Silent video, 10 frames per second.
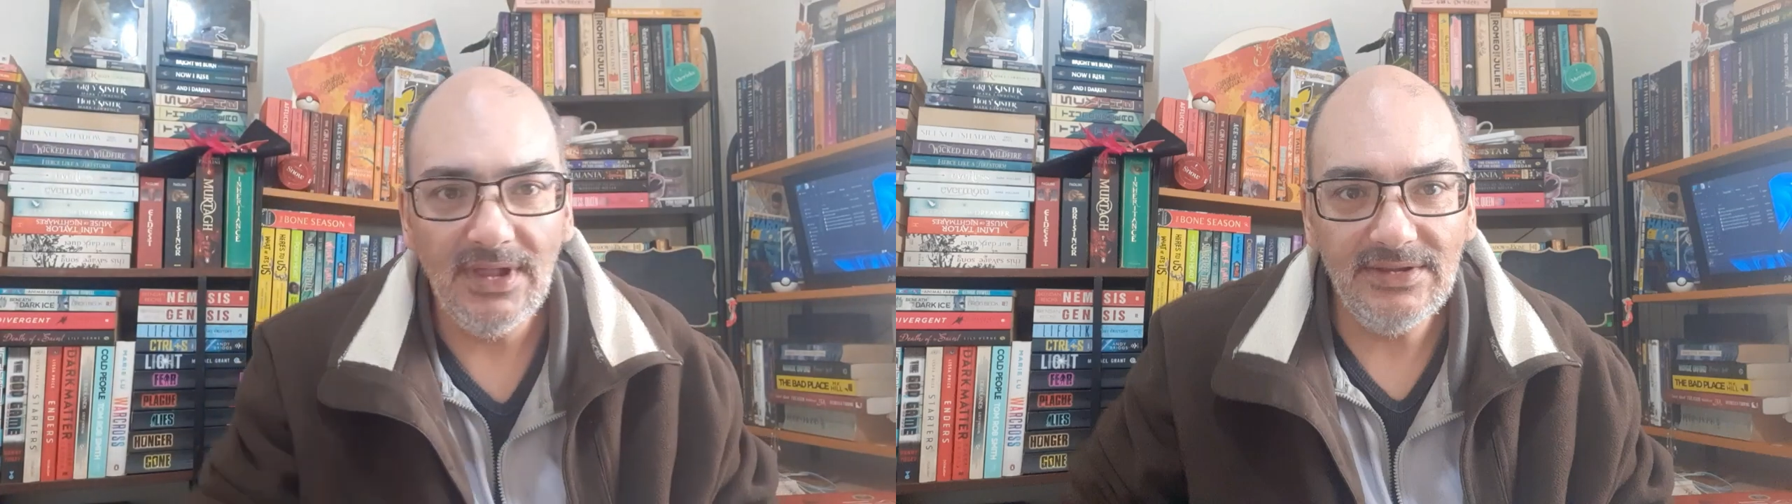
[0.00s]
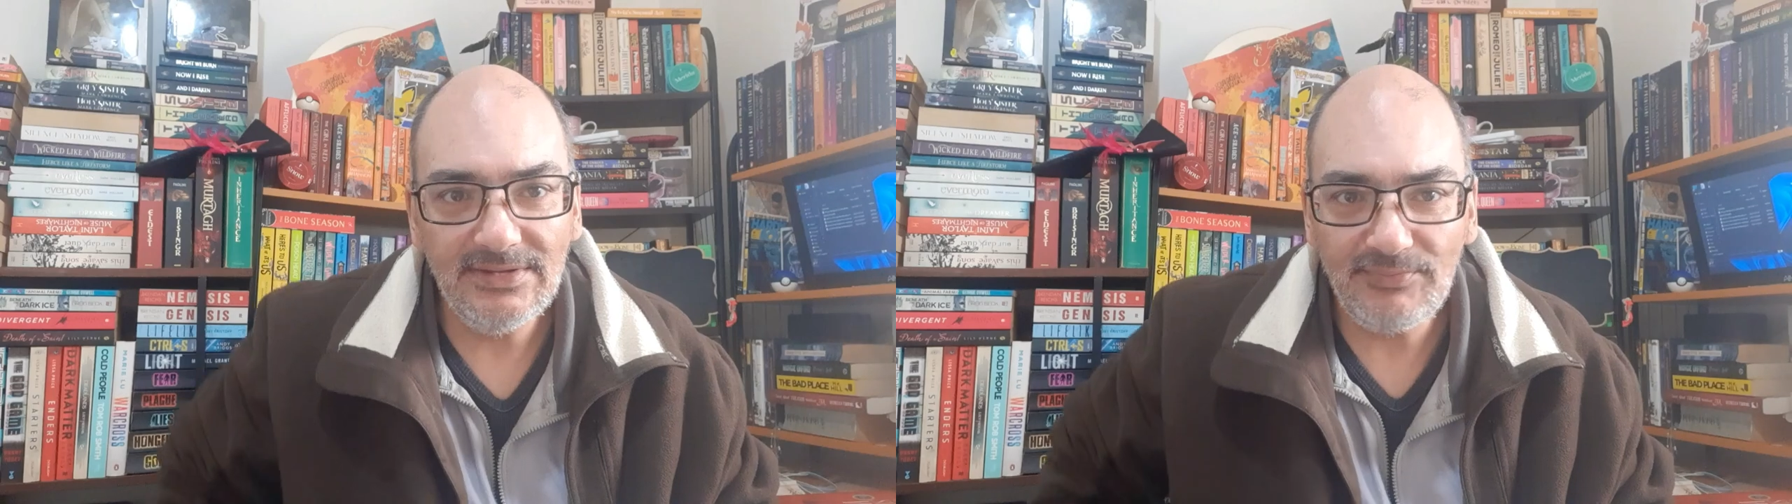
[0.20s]

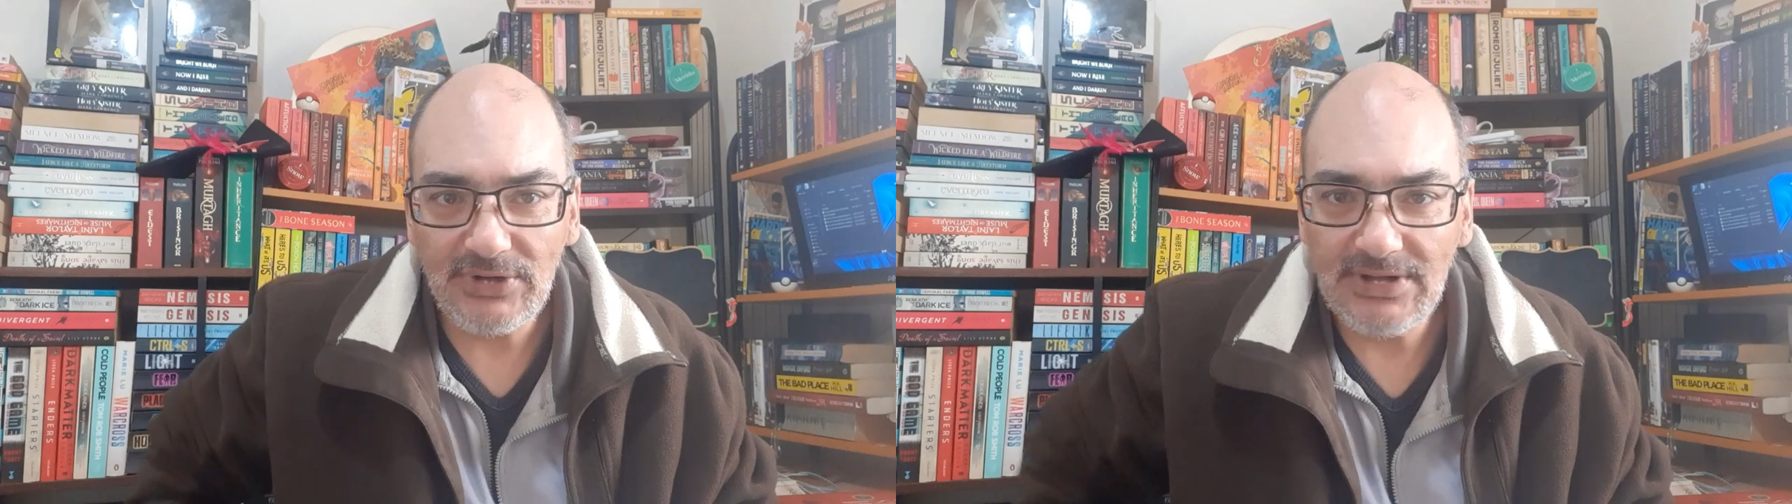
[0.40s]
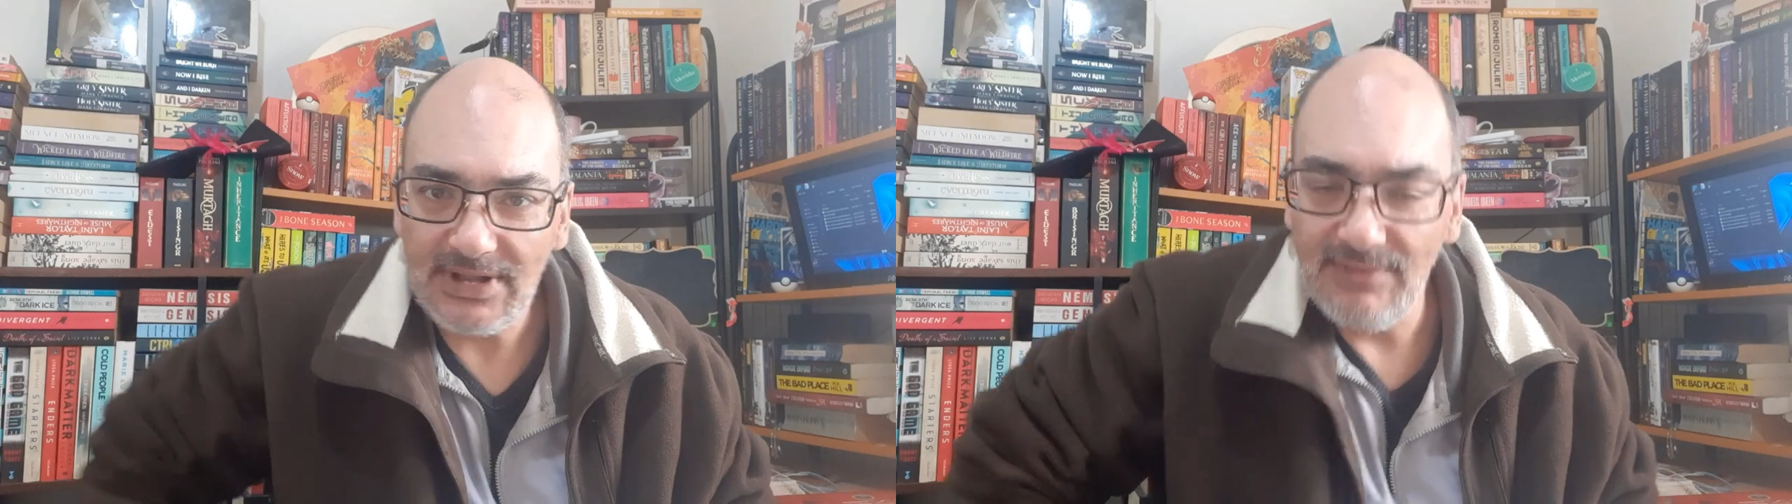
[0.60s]

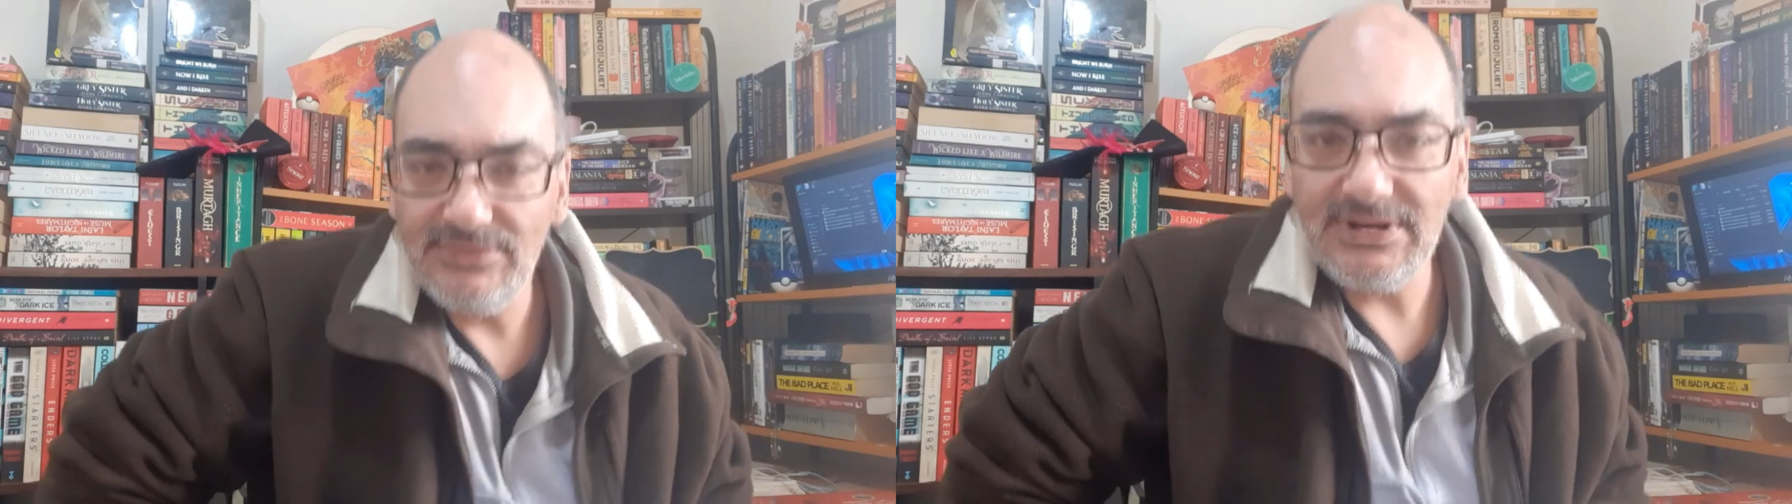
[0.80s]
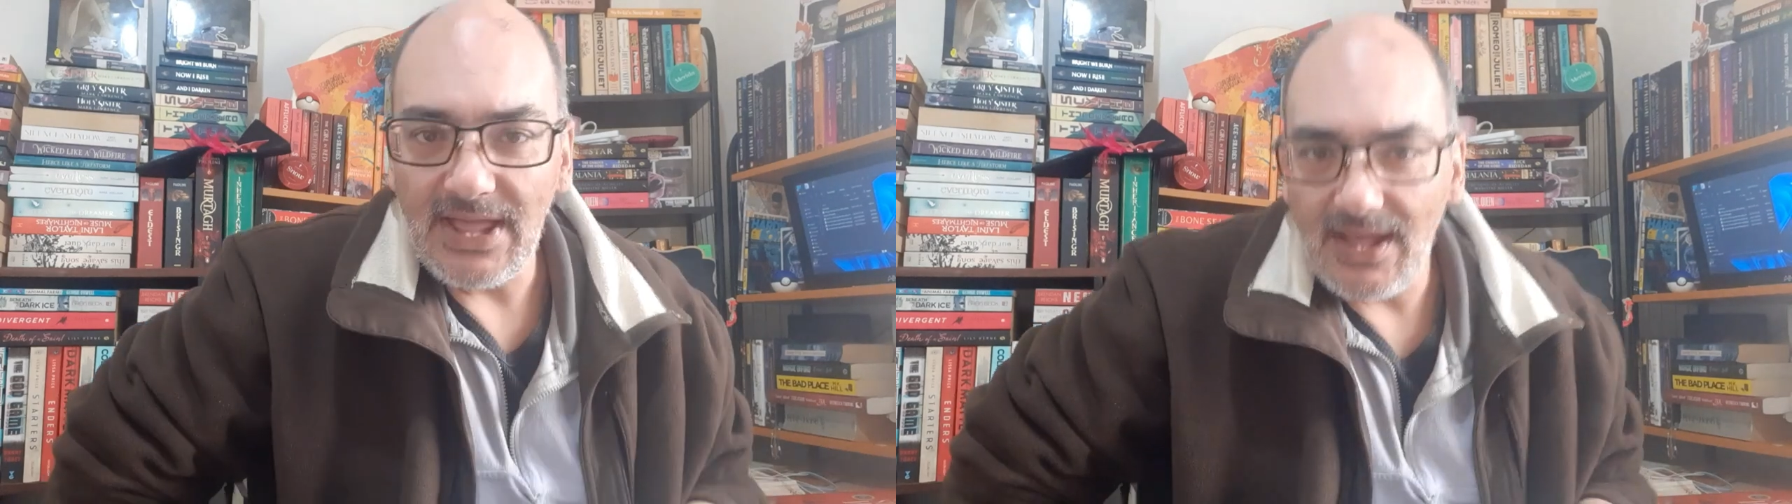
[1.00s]
Spring Cape
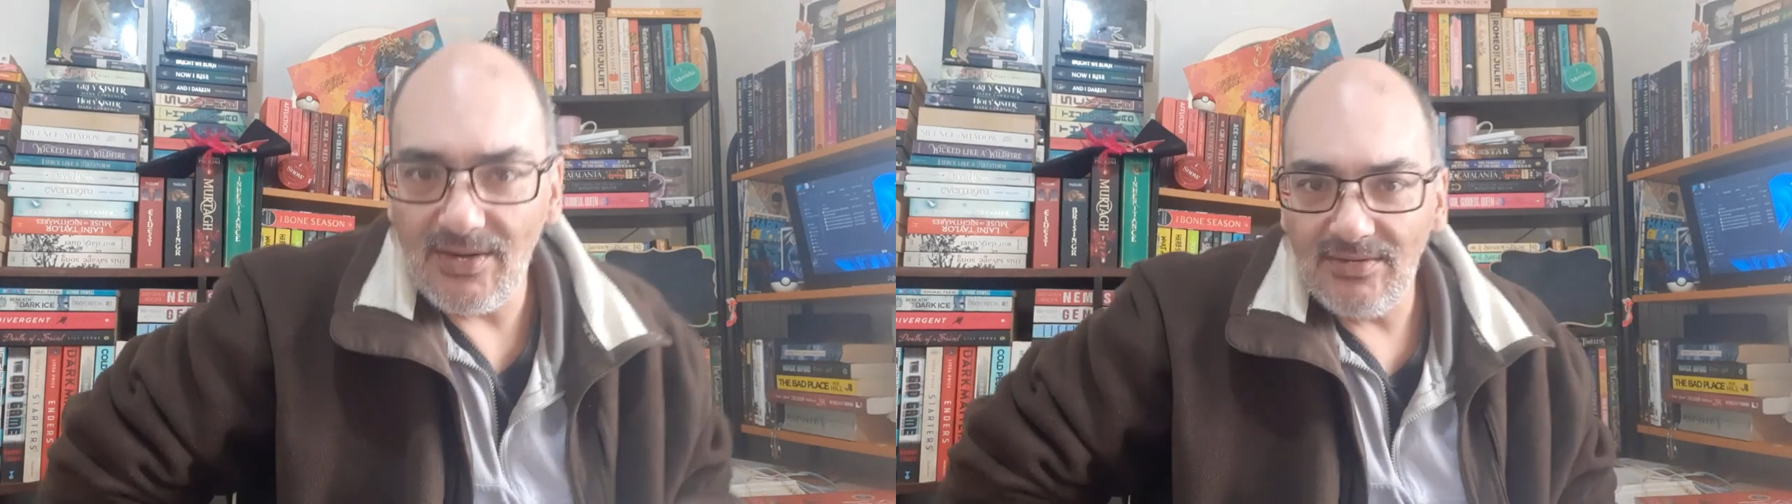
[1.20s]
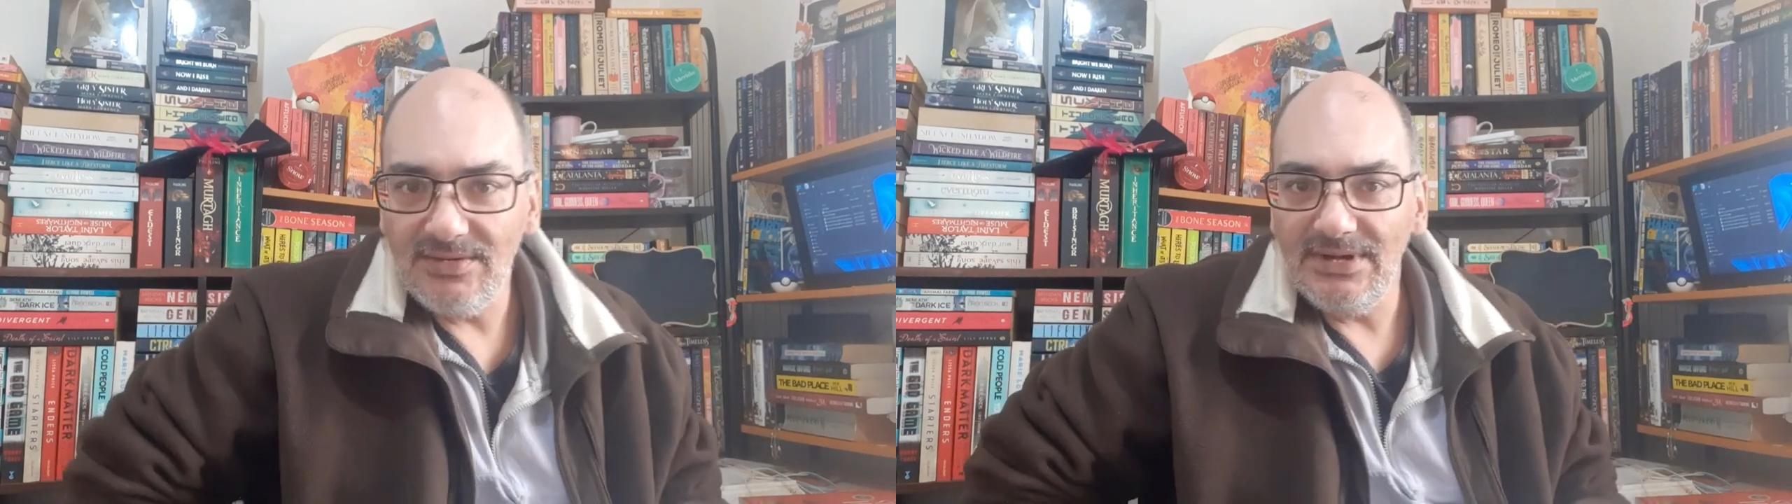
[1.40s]

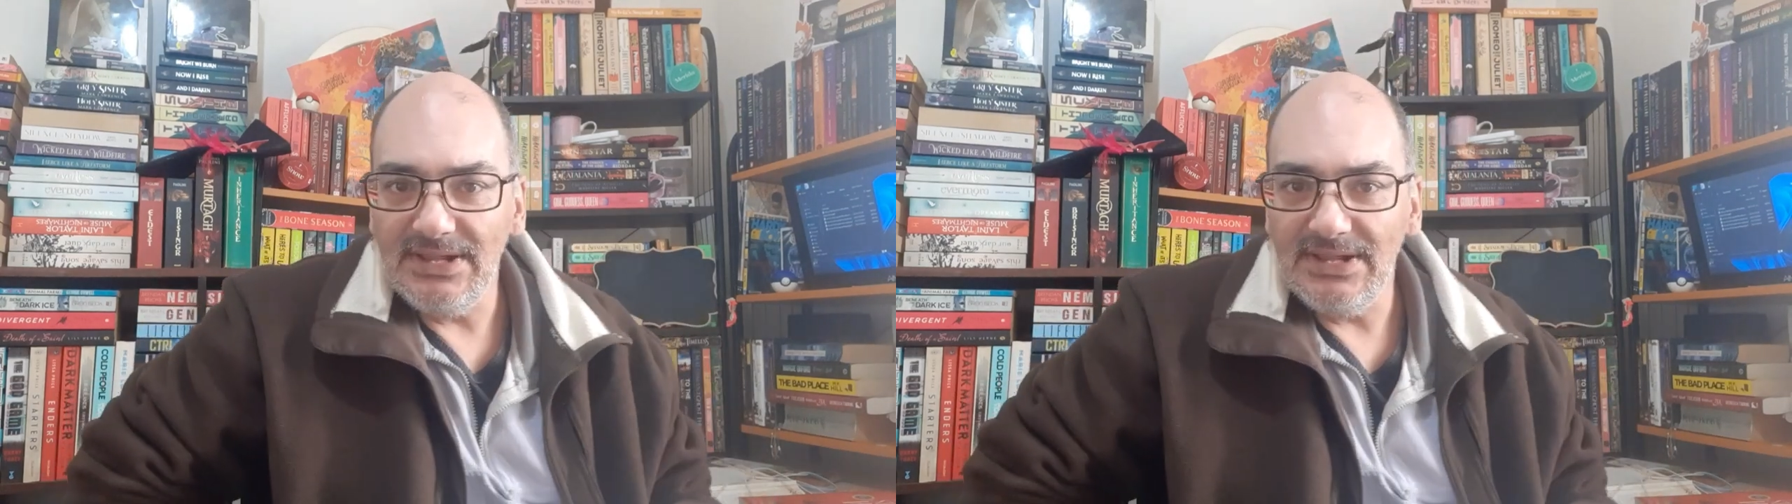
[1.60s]
Town.